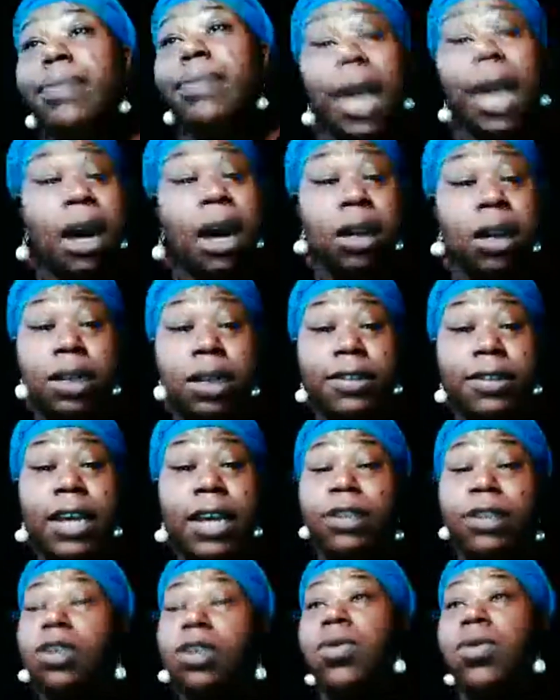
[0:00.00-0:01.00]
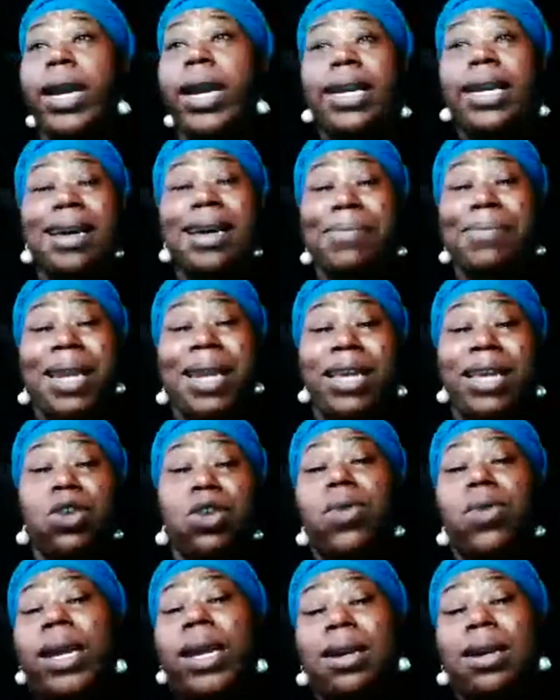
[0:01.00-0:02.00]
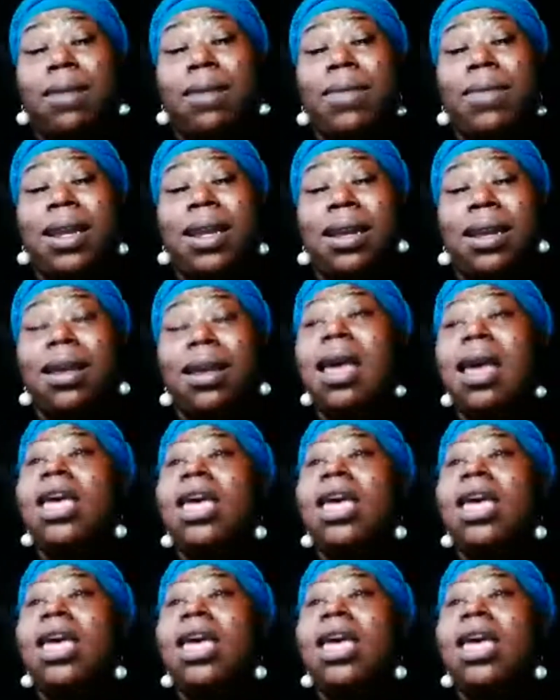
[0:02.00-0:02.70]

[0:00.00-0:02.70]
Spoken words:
I don't know to tell you ain't coming in. You ain't coming in.